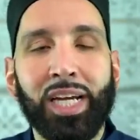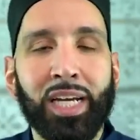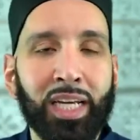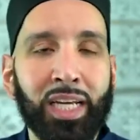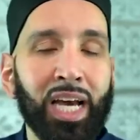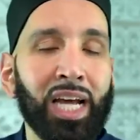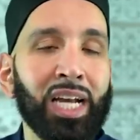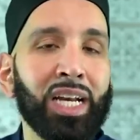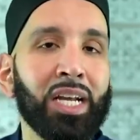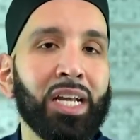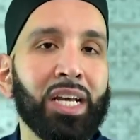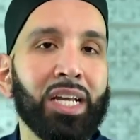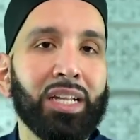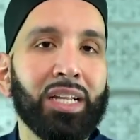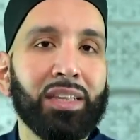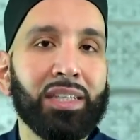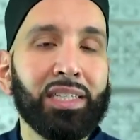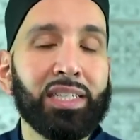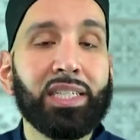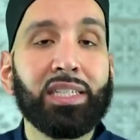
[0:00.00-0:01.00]
Again,
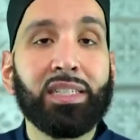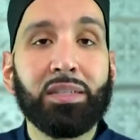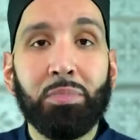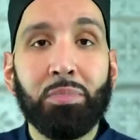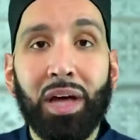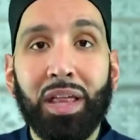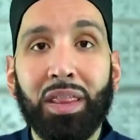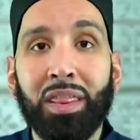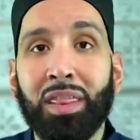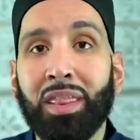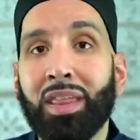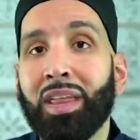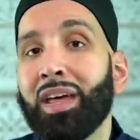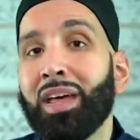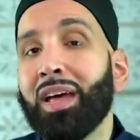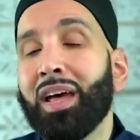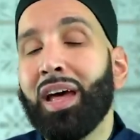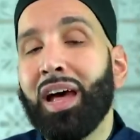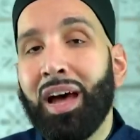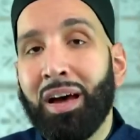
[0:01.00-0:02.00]
this is a month
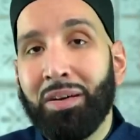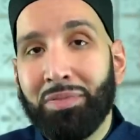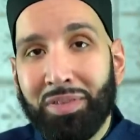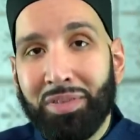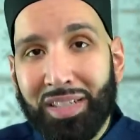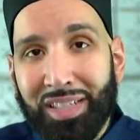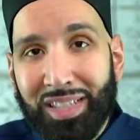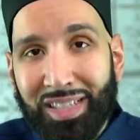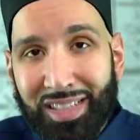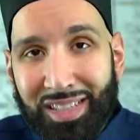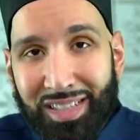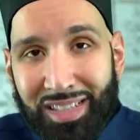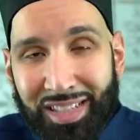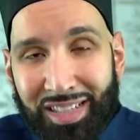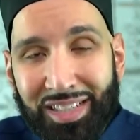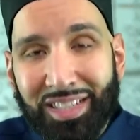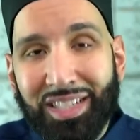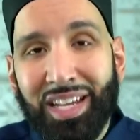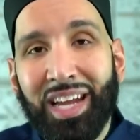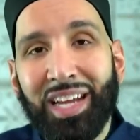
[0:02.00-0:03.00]
of
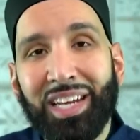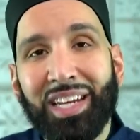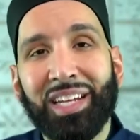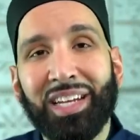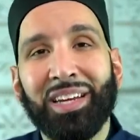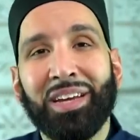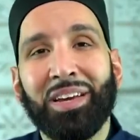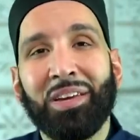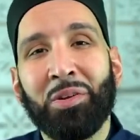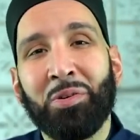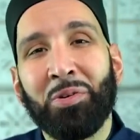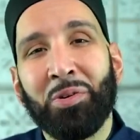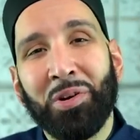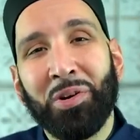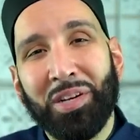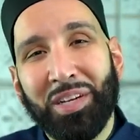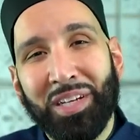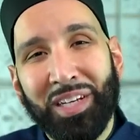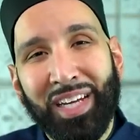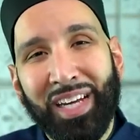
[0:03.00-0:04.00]
sustaining
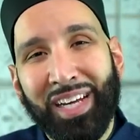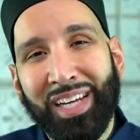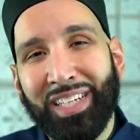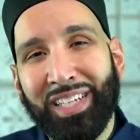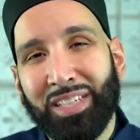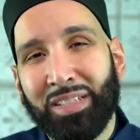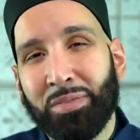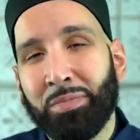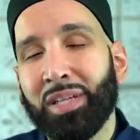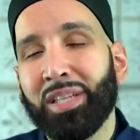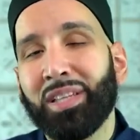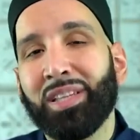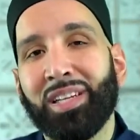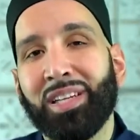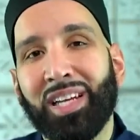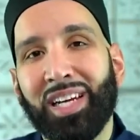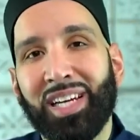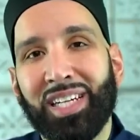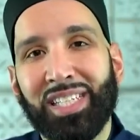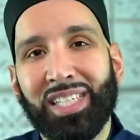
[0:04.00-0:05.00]
your gains.
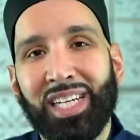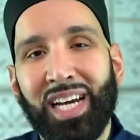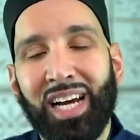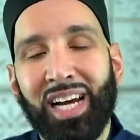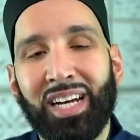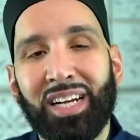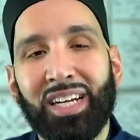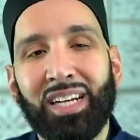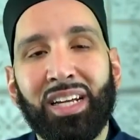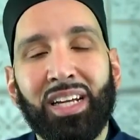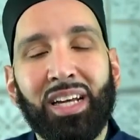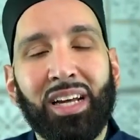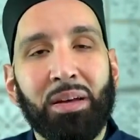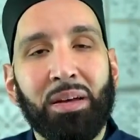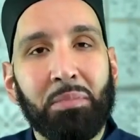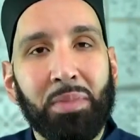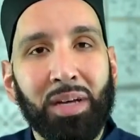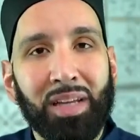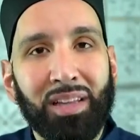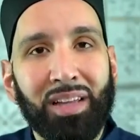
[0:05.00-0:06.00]
Bi-idhnillahi ta'ala,
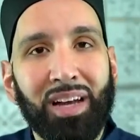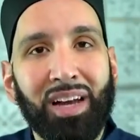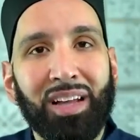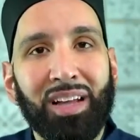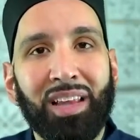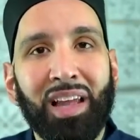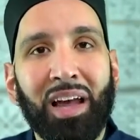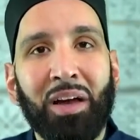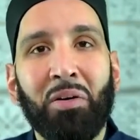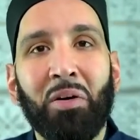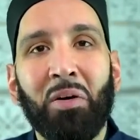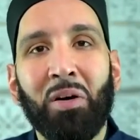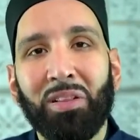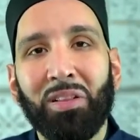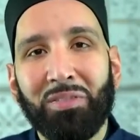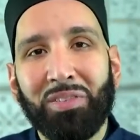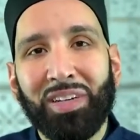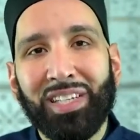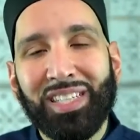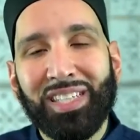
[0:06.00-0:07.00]
may Allah allow all
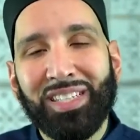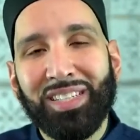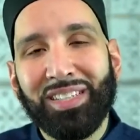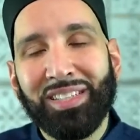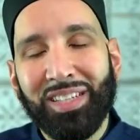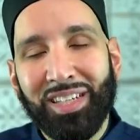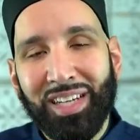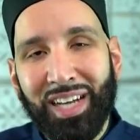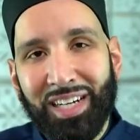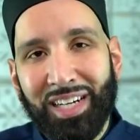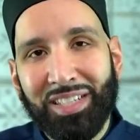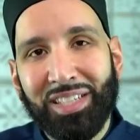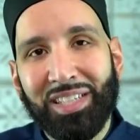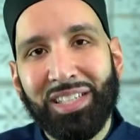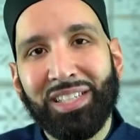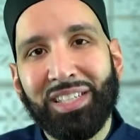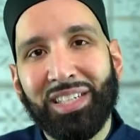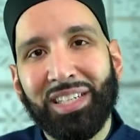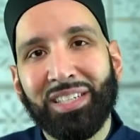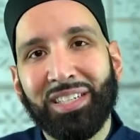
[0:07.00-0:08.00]
of us to catch
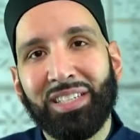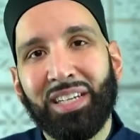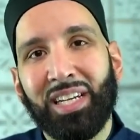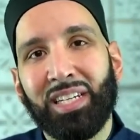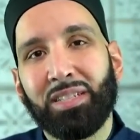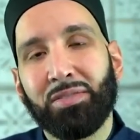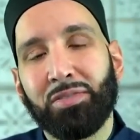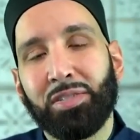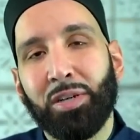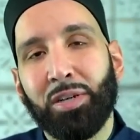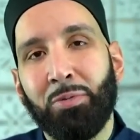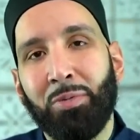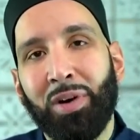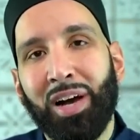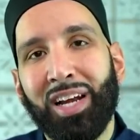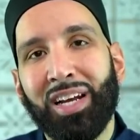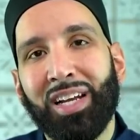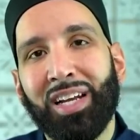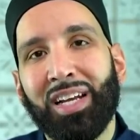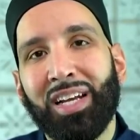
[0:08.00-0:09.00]
these 6 days of
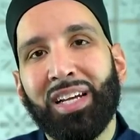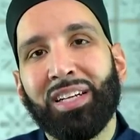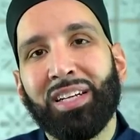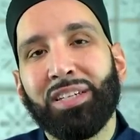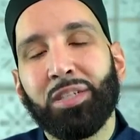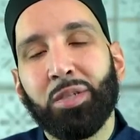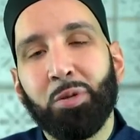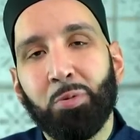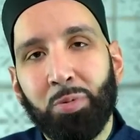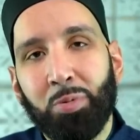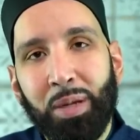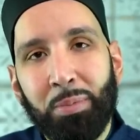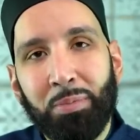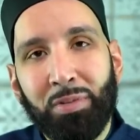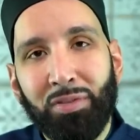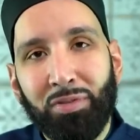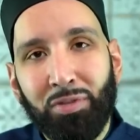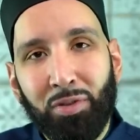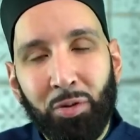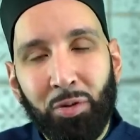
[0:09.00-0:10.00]
Shawwal, to reap
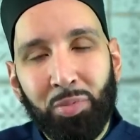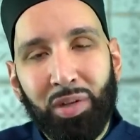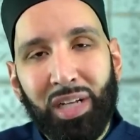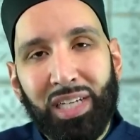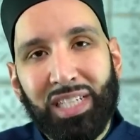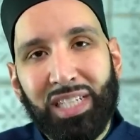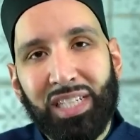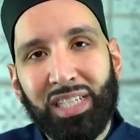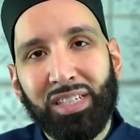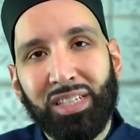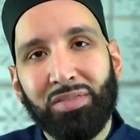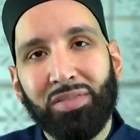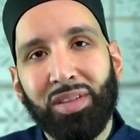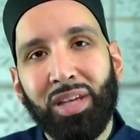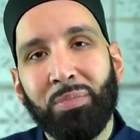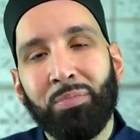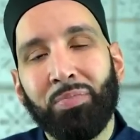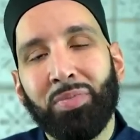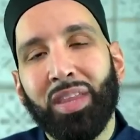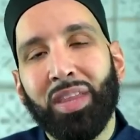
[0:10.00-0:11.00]
the full blessings of
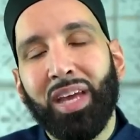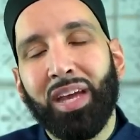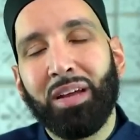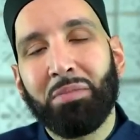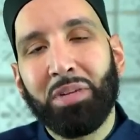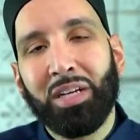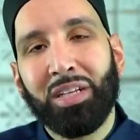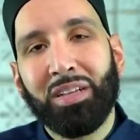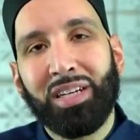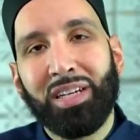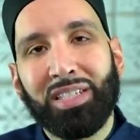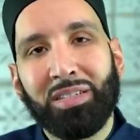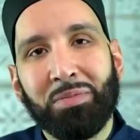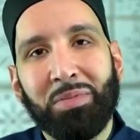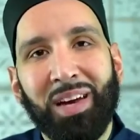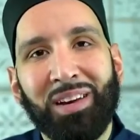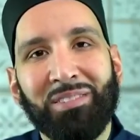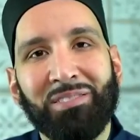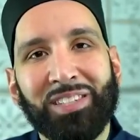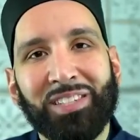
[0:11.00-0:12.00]
them. And may Allah
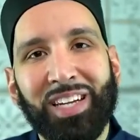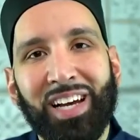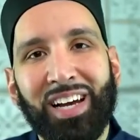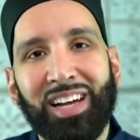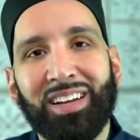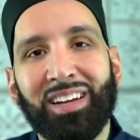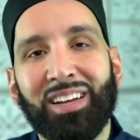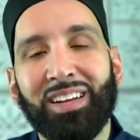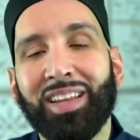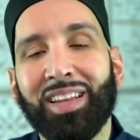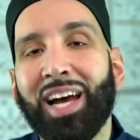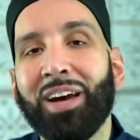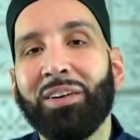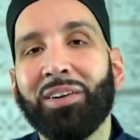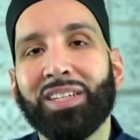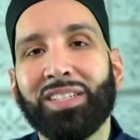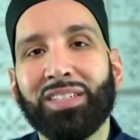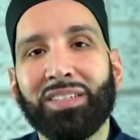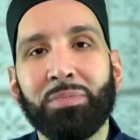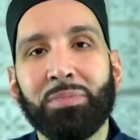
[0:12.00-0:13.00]
subhanahu wa ta'ala allow
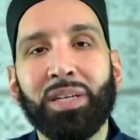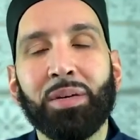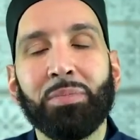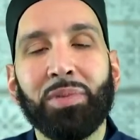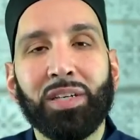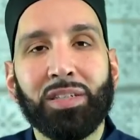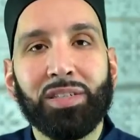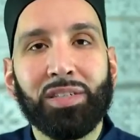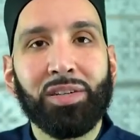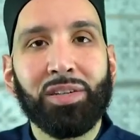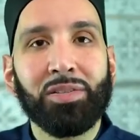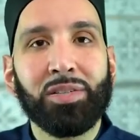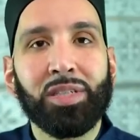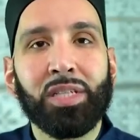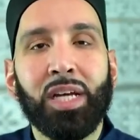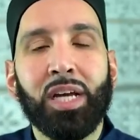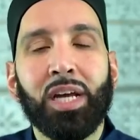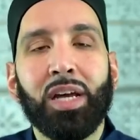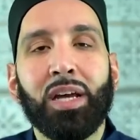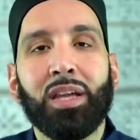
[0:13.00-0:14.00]
us to be amongst those
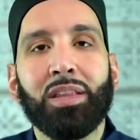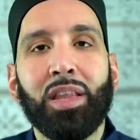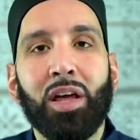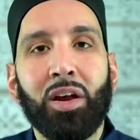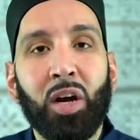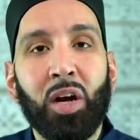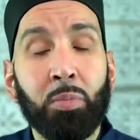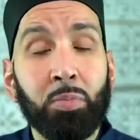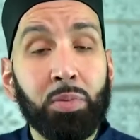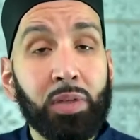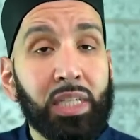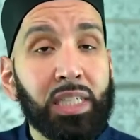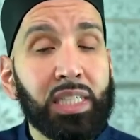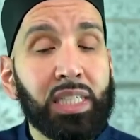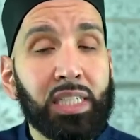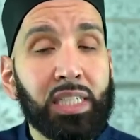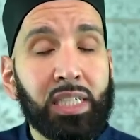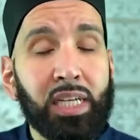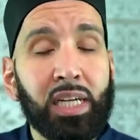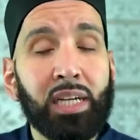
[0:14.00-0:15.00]
that are
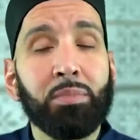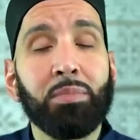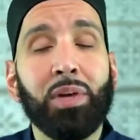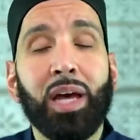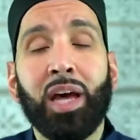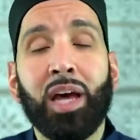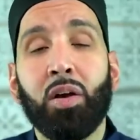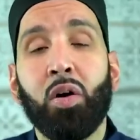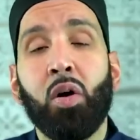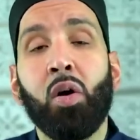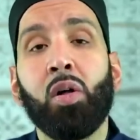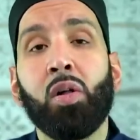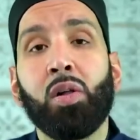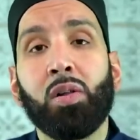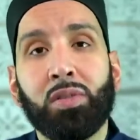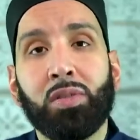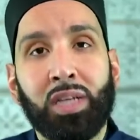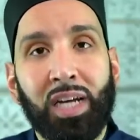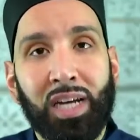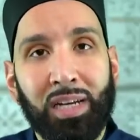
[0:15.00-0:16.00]
pleasing to Him at
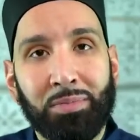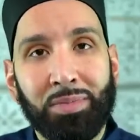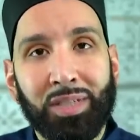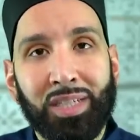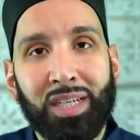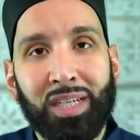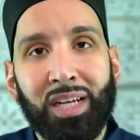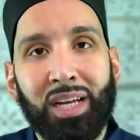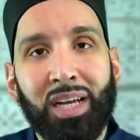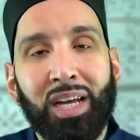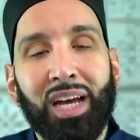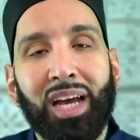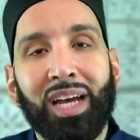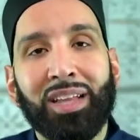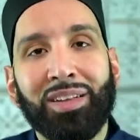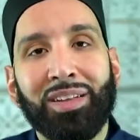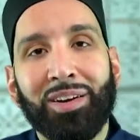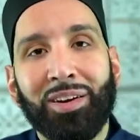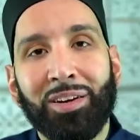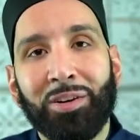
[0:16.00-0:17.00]
all times,
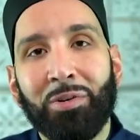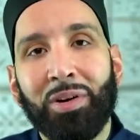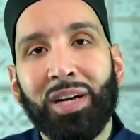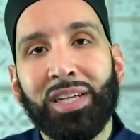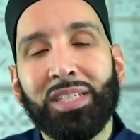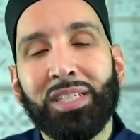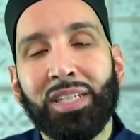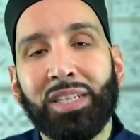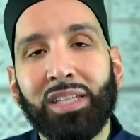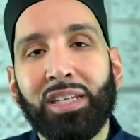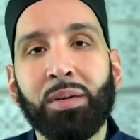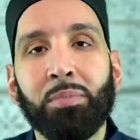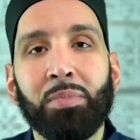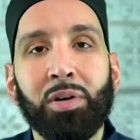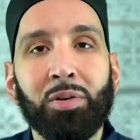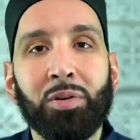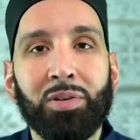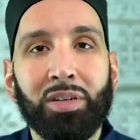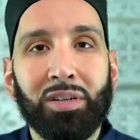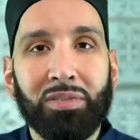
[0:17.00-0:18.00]
and that are granted the
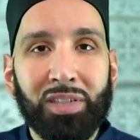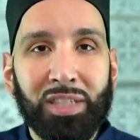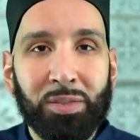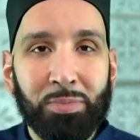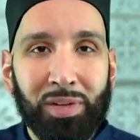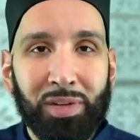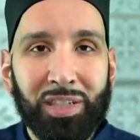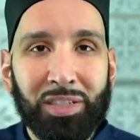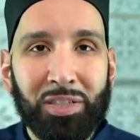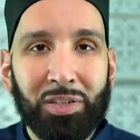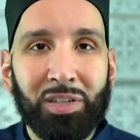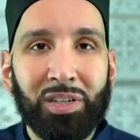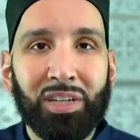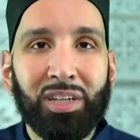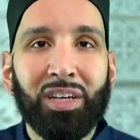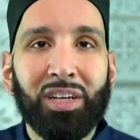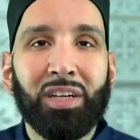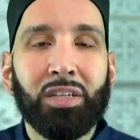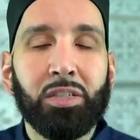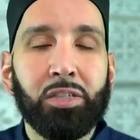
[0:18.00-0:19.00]
abode of His pleasure,
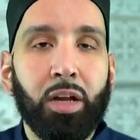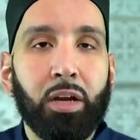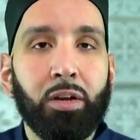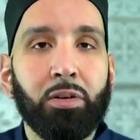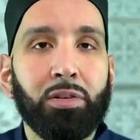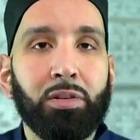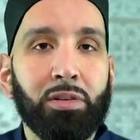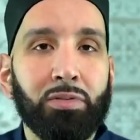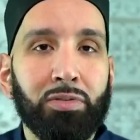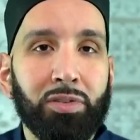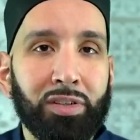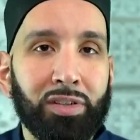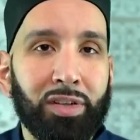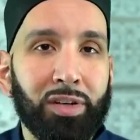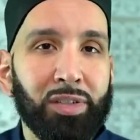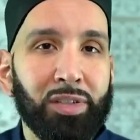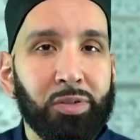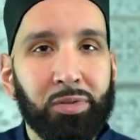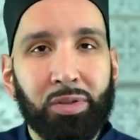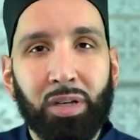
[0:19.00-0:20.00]
Jannatul
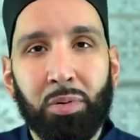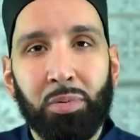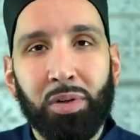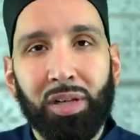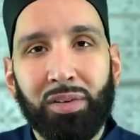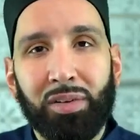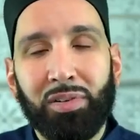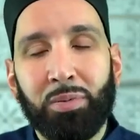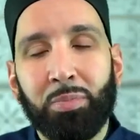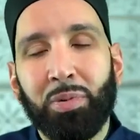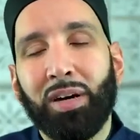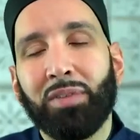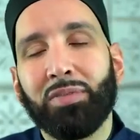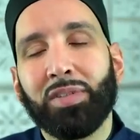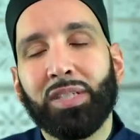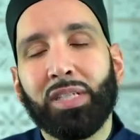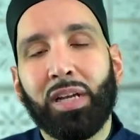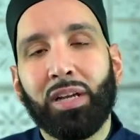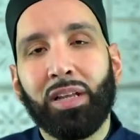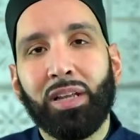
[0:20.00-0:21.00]
Firdaus, with our beloved
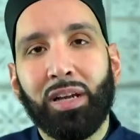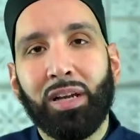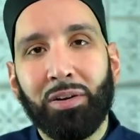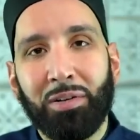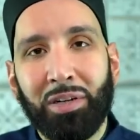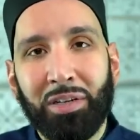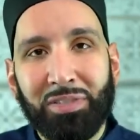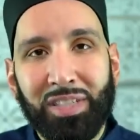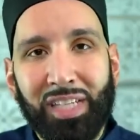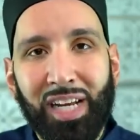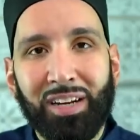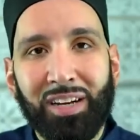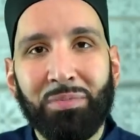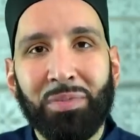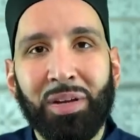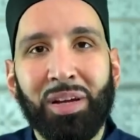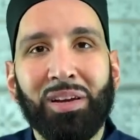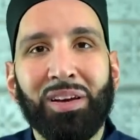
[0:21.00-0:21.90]
Prophet sallallahu alayhi wa sallam.